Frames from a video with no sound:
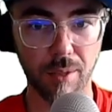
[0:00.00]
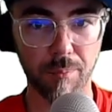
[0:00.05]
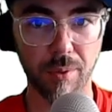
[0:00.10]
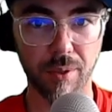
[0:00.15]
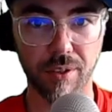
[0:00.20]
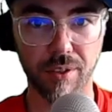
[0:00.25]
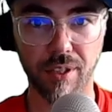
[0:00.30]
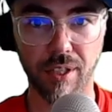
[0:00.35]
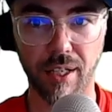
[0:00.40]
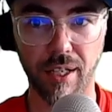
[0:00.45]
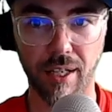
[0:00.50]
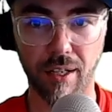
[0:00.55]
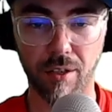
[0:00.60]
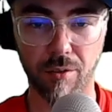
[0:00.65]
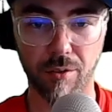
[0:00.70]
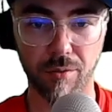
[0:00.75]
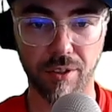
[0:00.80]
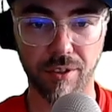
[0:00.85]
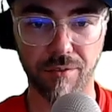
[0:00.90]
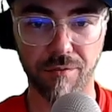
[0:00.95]
but yeah,
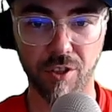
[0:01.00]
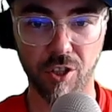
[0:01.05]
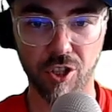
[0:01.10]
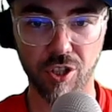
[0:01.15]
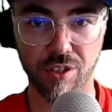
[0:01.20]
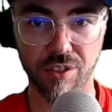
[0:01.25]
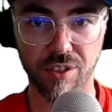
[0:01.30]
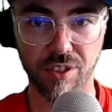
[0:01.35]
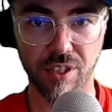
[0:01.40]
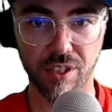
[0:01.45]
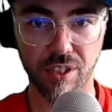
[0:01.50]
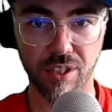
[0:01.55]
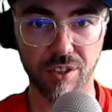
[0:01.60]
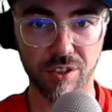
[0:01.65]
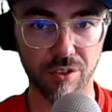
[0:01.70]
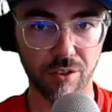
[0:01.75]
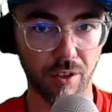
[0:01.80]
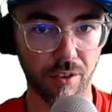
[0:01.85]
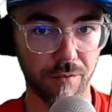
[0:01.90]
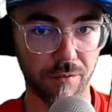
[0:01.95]
our efficiency
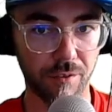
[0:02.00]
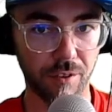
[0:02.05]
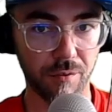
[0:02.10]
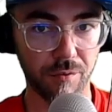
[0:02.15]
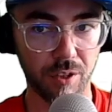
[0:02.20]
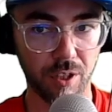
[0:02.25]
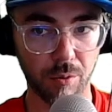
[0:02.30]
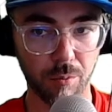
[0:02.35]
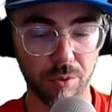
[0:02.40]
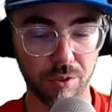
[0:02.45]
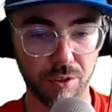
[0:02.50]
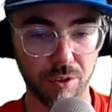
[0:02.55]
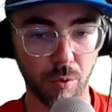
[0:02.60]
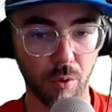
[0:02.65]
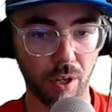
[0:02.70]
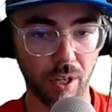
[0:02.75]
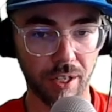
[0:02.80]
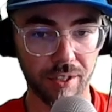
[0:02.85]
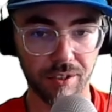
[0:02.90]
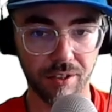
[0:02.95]
inside 50 was
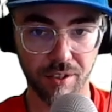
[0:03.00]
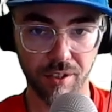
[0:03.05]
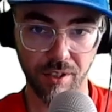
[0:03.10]
quite